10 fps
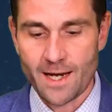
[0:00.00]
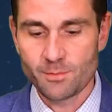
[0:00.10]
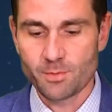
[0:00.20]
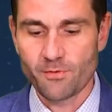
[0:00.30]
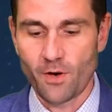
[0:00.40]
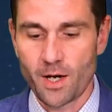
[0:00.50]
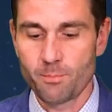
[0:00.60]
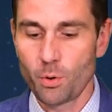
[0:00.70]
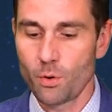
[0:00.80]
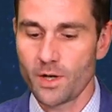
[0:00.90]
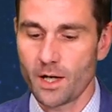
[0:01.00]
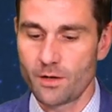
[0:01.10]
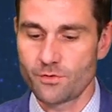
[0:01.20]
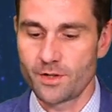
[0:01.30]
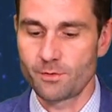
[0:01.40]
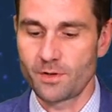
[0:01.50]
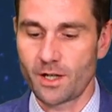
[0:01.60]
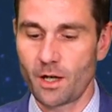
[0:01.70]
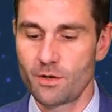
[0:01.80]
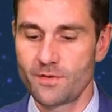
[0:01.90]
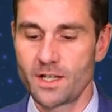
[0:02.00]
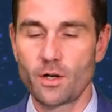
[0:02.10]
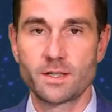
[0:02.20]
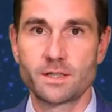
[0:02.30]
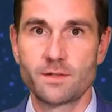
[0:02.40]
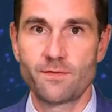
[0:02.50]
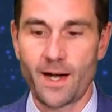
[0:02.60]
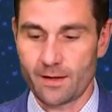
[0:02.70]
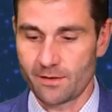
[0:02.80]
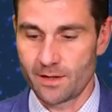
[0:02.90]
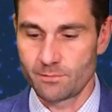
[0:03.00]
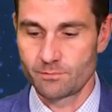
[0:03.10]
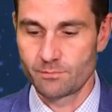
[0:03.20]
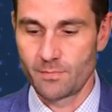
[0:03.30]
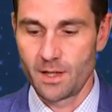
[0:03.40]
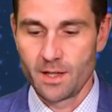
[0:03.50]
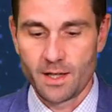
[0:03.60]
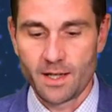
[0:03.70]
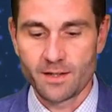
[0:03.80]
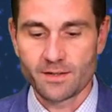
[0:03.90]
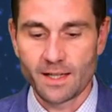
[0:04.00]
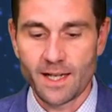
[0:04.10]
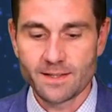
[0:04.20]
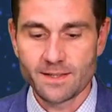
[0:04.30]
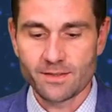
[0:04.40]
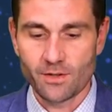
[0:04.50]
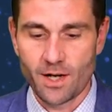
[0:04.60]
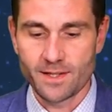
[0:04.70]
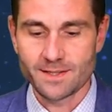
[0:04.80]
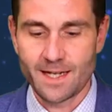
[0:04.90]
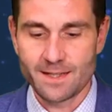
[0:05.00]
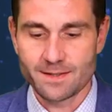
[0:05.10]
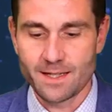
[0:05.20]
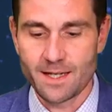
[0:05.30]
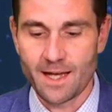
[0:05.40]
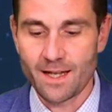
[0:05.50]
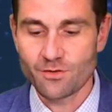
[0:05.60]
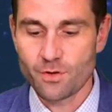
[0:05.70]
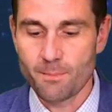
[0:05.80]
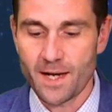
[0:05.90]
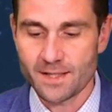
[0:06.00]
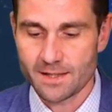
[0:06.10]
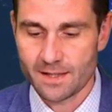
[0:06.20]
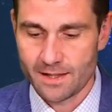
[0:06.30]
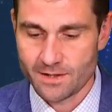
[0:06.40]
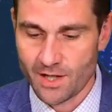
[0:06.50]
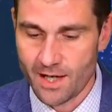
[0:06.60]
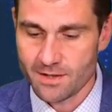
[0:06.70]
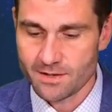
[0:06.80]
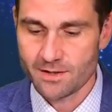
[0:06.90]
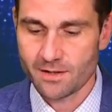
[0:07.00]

aims to provide poorer countries with the COVID-19 vaccine. It is the latest sign that Tanzania has dramatically changed its